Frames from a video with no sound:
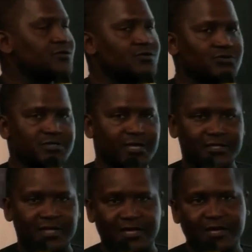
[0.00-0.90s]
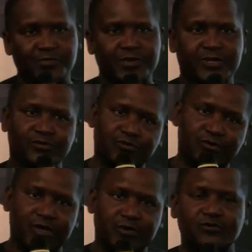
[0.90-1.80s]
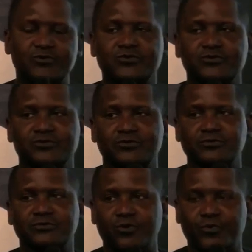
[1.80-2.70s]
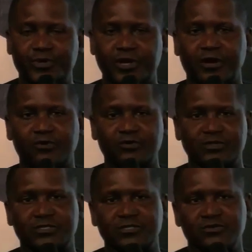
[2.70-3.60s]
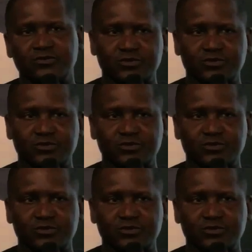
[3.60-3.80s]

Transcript: So we'll take that company, we'll go and also open our own, you know.